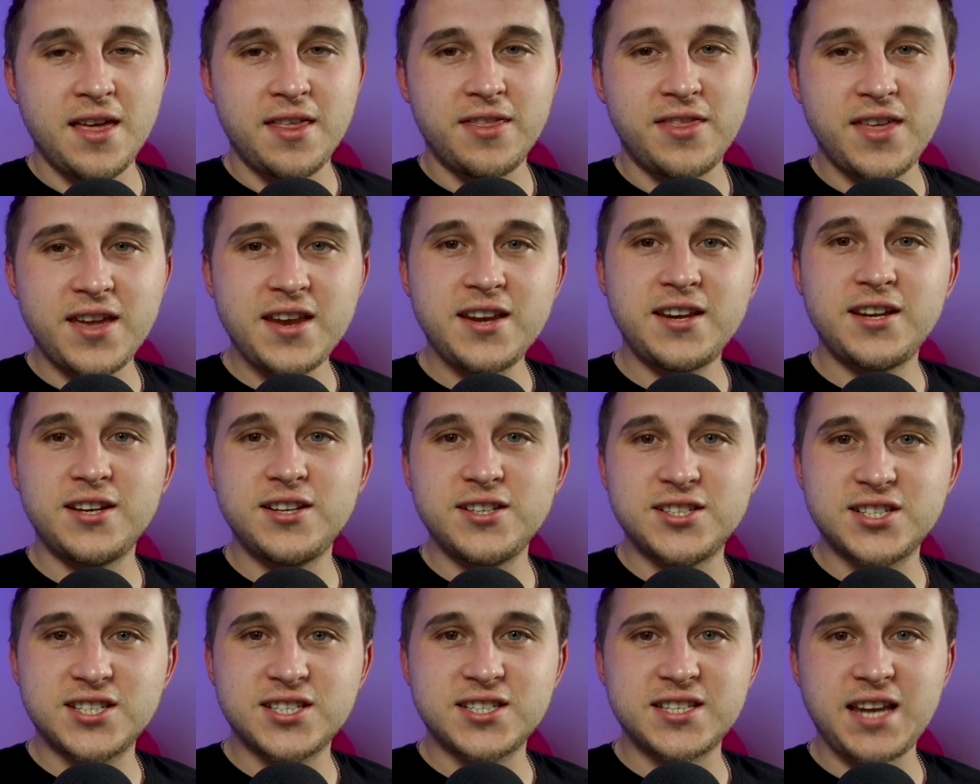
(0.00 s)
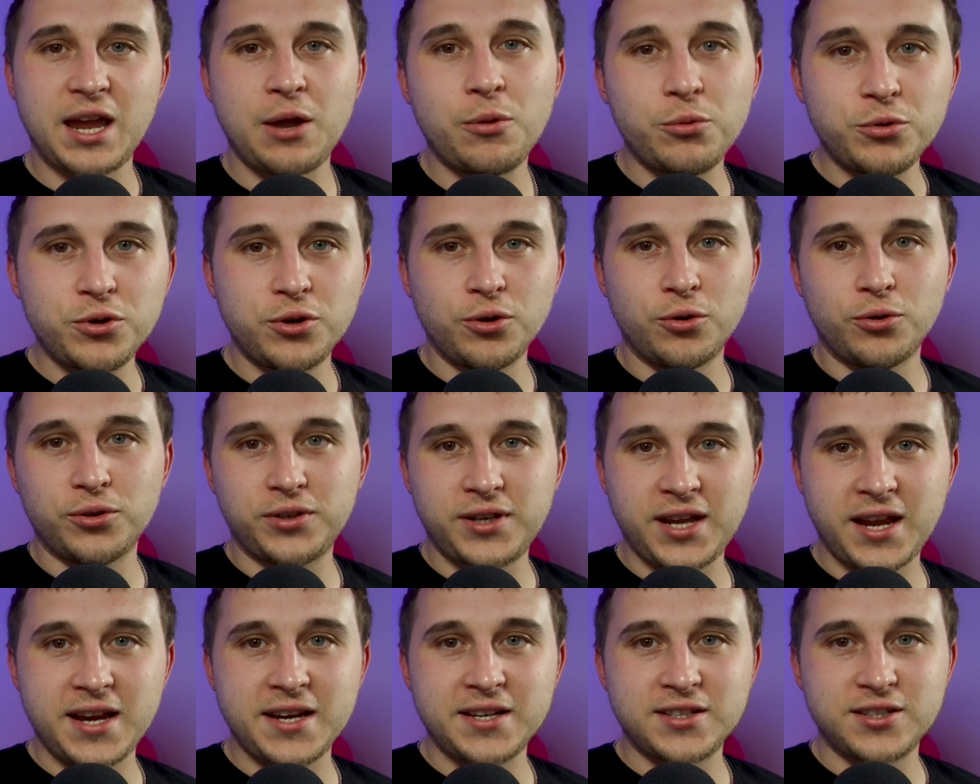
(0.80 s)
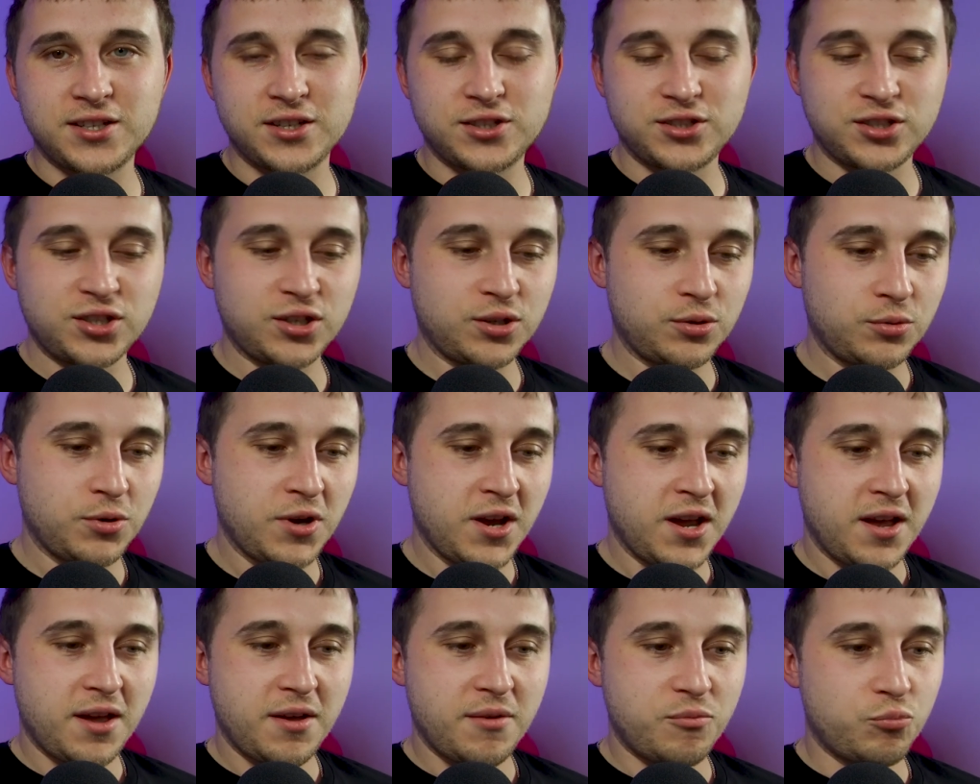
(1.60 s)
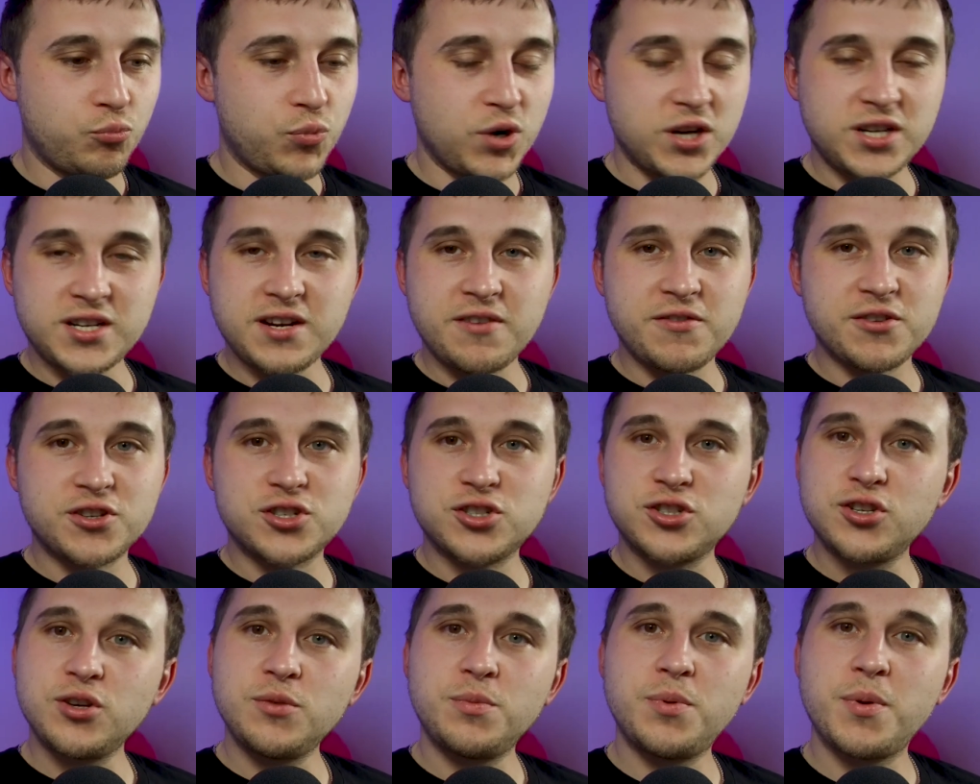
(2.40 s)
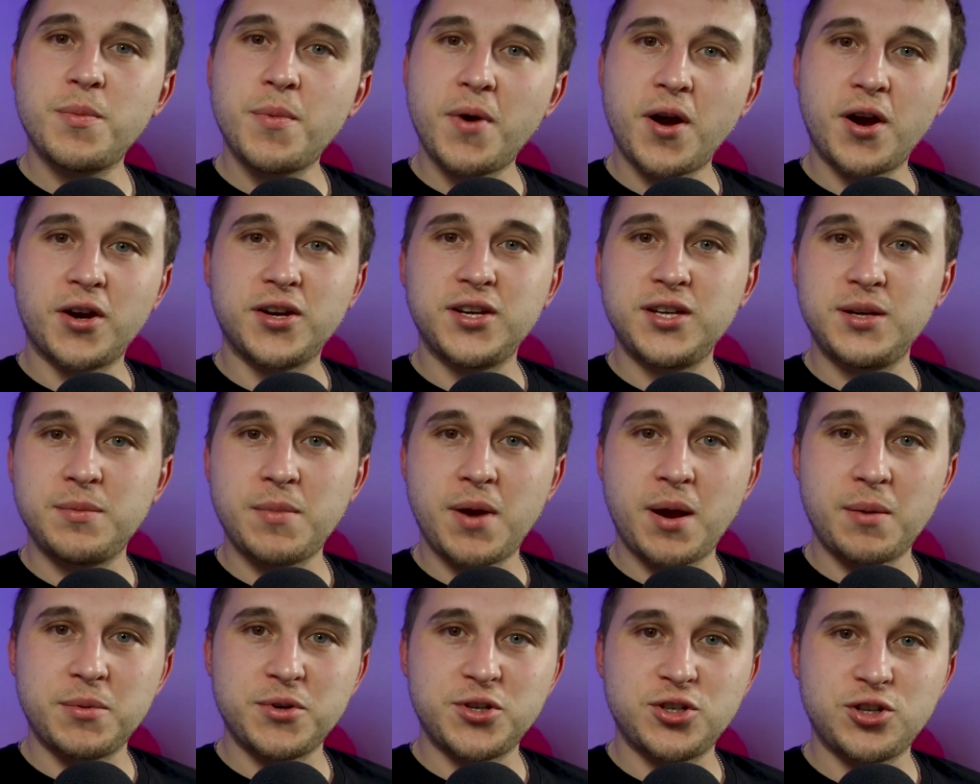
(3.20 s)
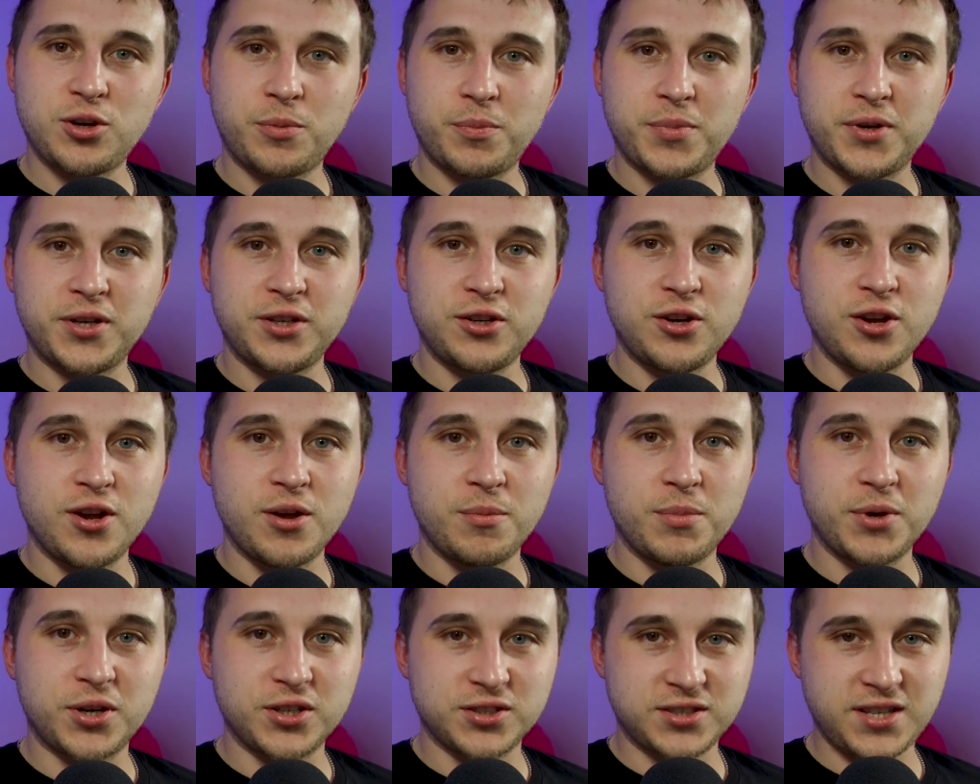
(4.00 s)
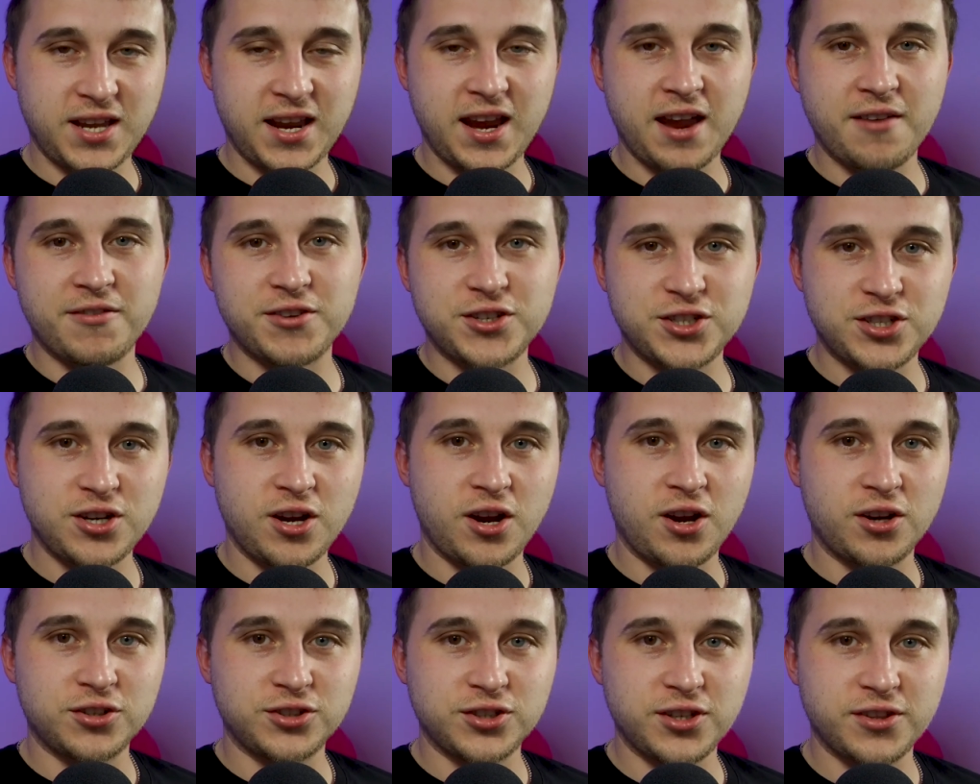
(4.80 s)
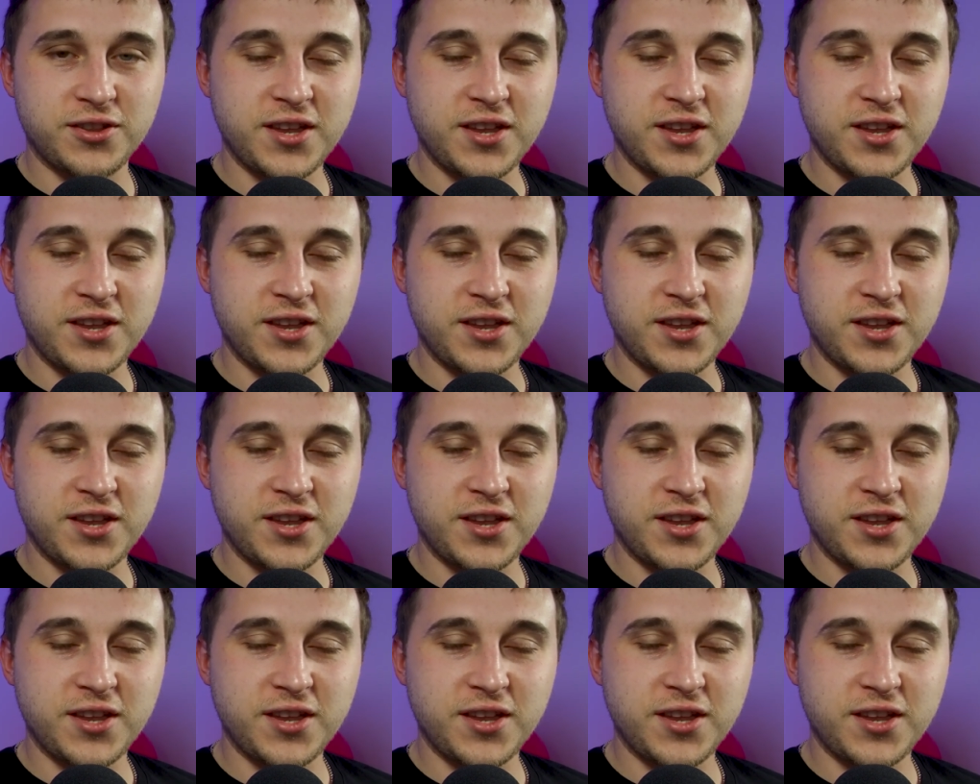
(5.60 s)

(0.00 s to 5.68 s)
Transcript: they can sell your data to whichever supermarket you might be shopping near because they have a charger.